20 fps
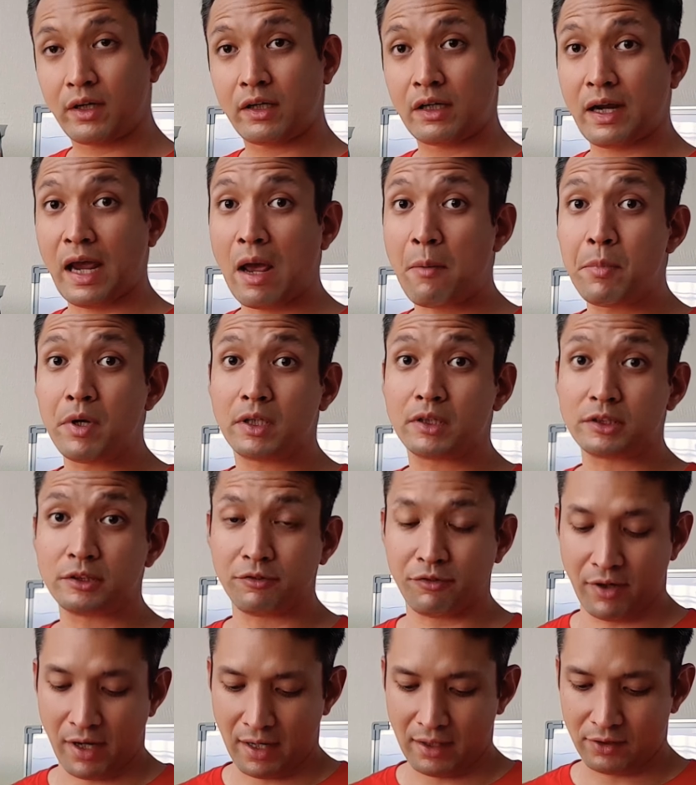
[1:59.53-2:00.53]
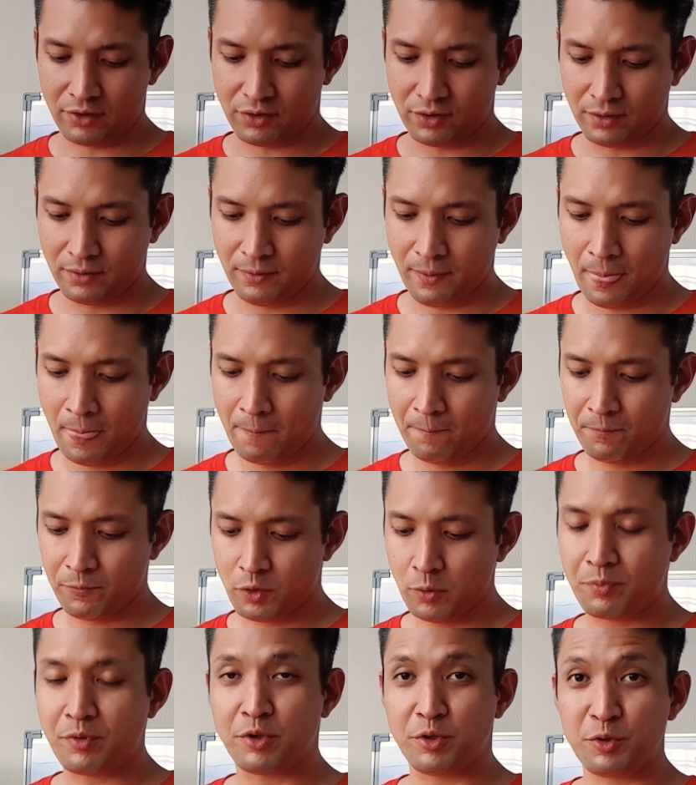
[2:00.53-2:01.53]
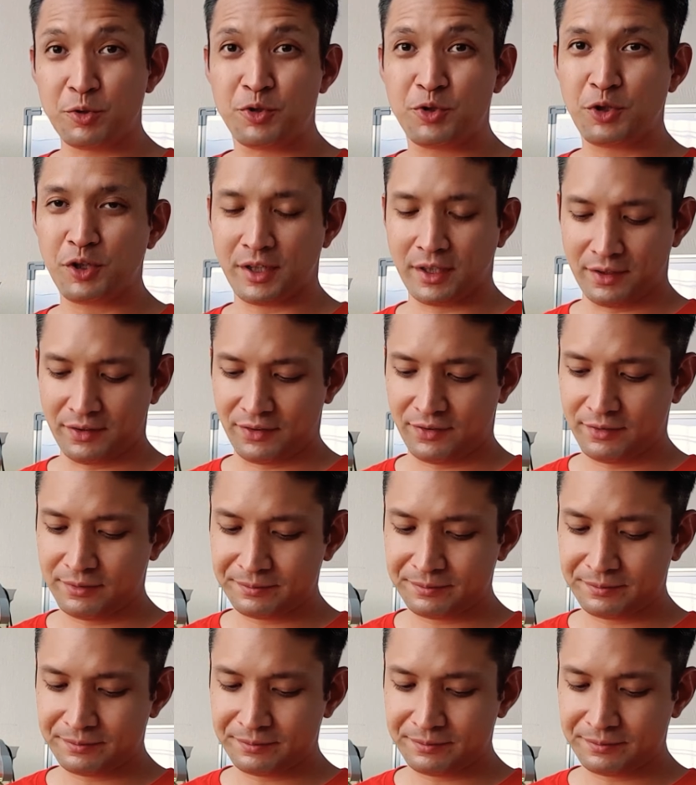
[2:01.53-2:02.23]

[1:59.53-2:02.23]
chemical reaction to produce sugars.